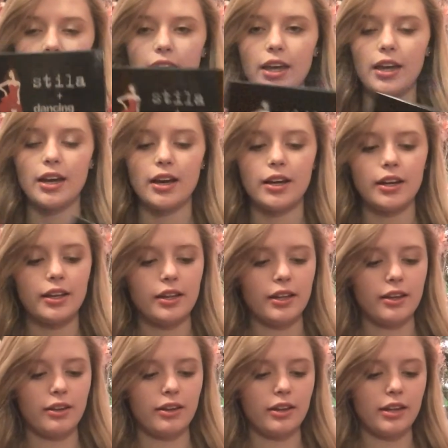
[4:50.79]
And
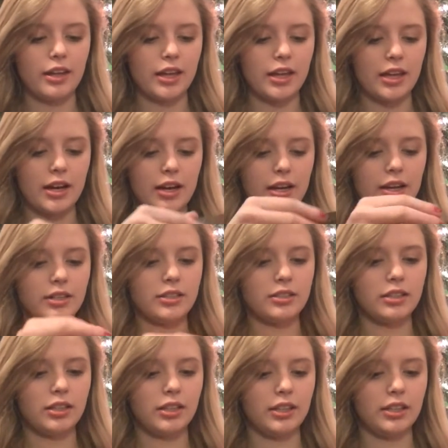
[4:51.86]
in
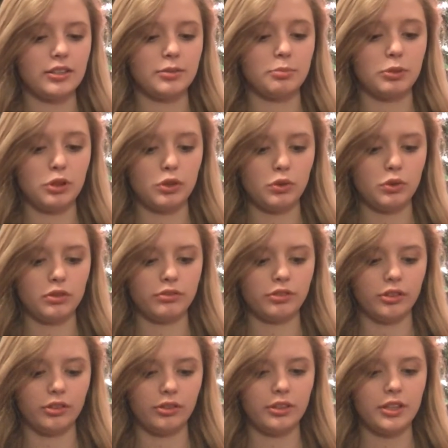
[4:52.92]
it, it's
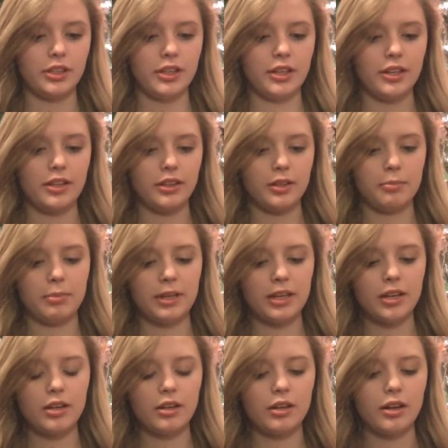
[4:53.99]
beautiful. The
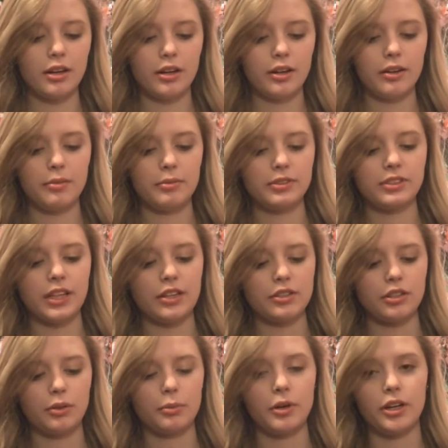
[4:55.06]
big
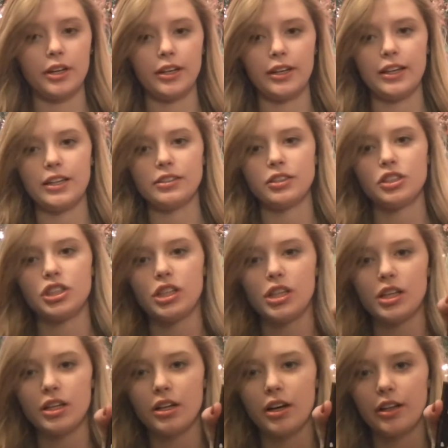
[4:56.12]
center one is a
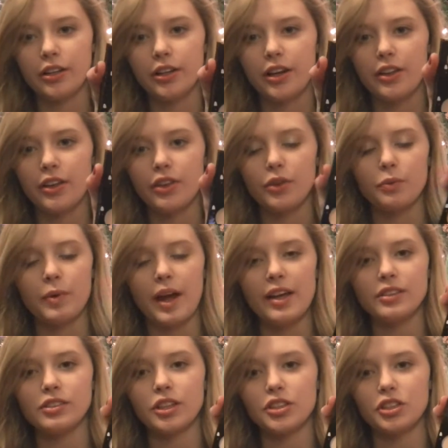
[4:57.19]
cheek color and then the
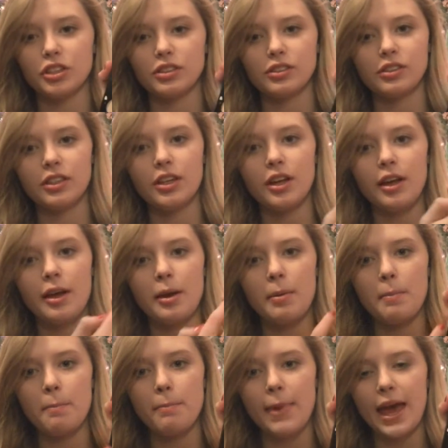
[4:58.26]
rest are just
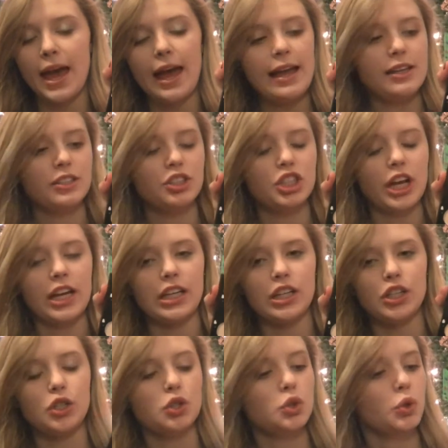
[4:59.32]
matte and shiny
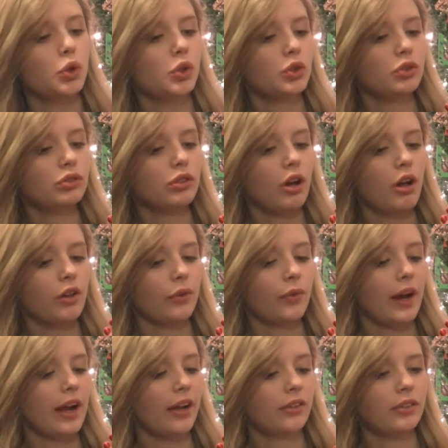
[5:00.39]
neutrals all
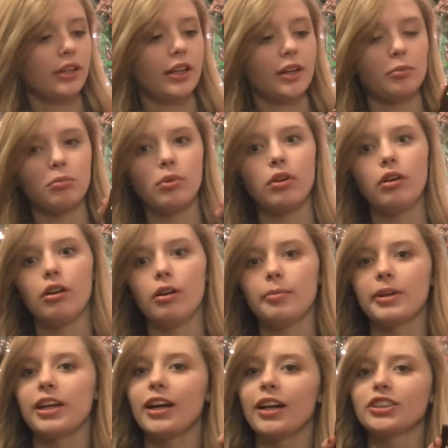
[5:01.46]
around and I'm oh
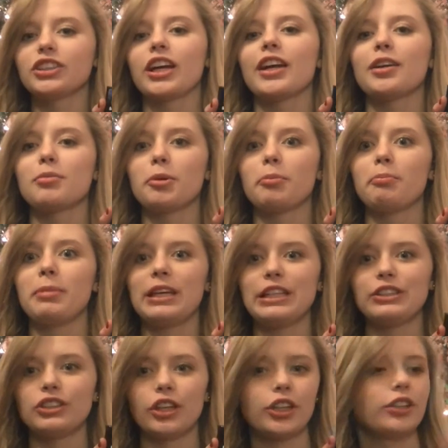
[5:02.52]
my gosh I am a
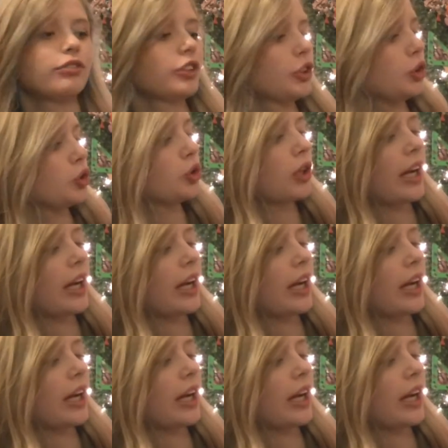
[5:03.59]
big sucker for neutral